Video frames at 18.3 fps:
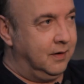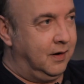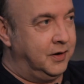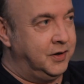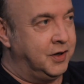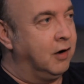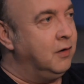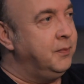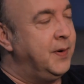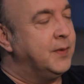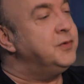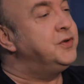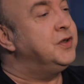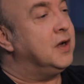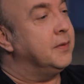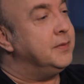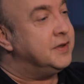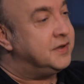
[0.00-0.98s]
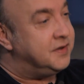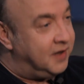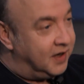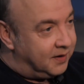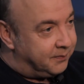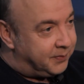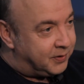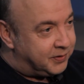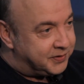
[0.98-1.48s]
Young people should come and see
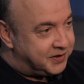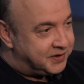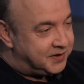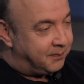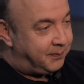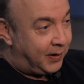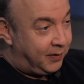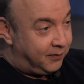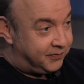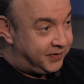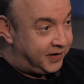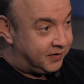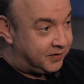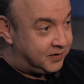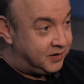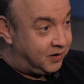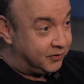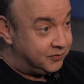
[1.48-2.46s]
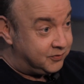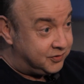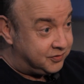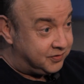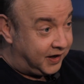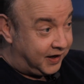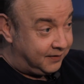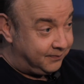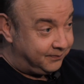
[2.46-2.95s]
it because it's about their
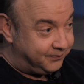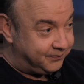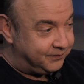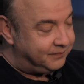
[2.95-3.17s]
country